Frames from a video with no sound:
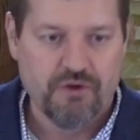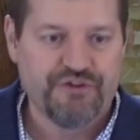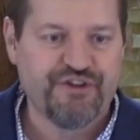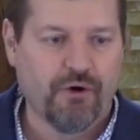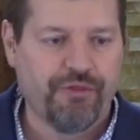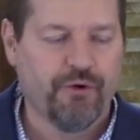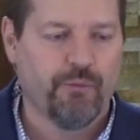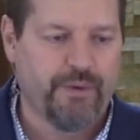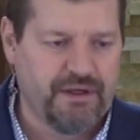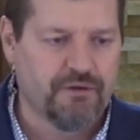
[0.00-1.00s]
So the
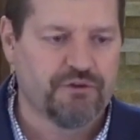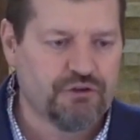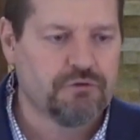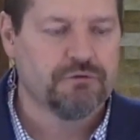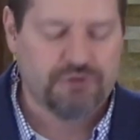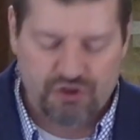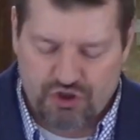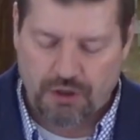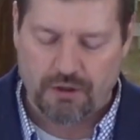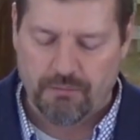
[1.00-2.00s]
real you
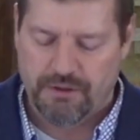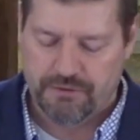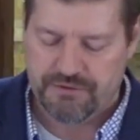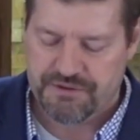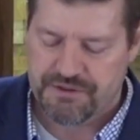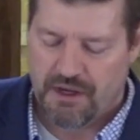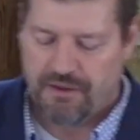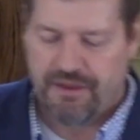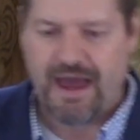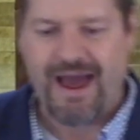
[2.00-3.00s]
determines
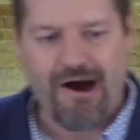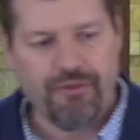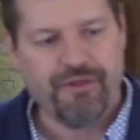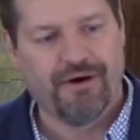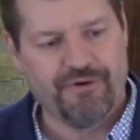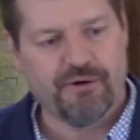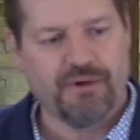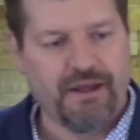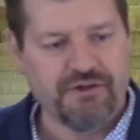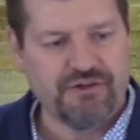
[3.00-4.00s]
the health of your
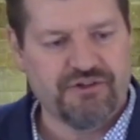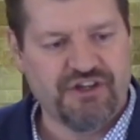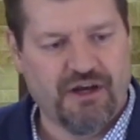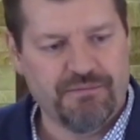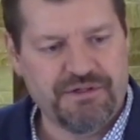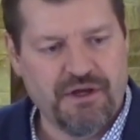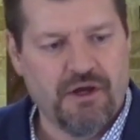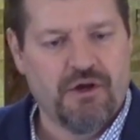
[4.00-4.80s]
relationships.